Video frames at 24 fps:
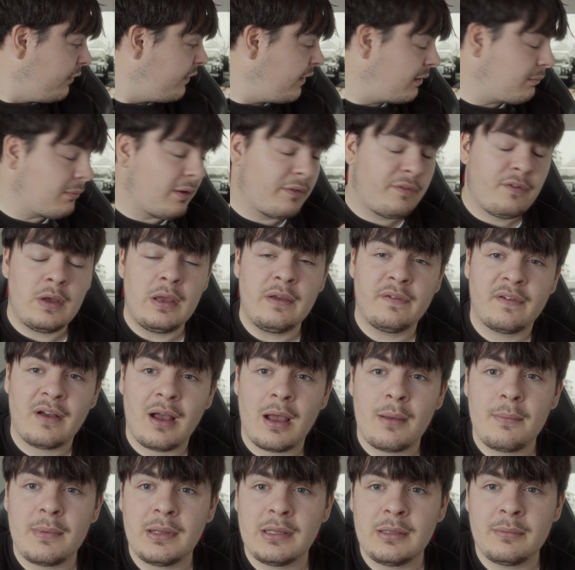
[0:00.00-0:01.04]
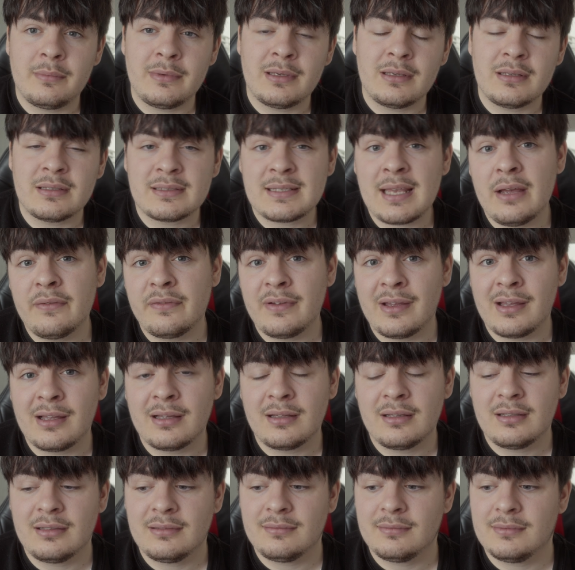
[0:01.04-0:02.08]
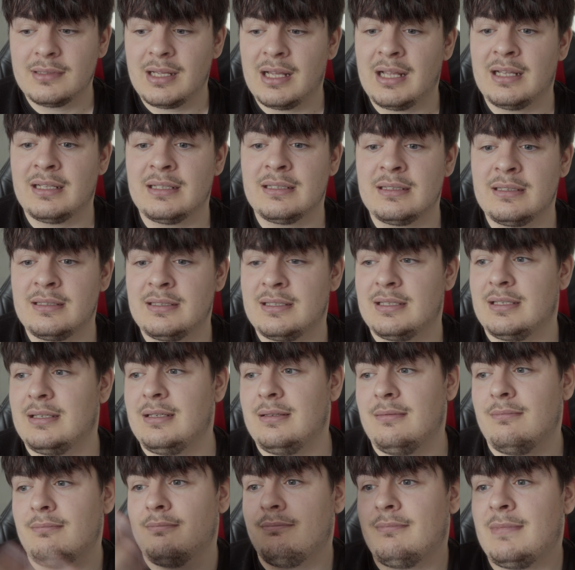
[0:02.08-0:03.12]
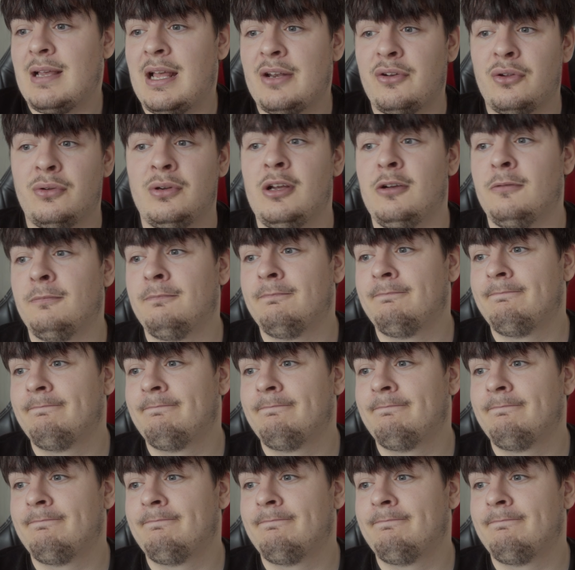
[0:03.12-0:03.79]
think my 35mm is heavy, and I don't know.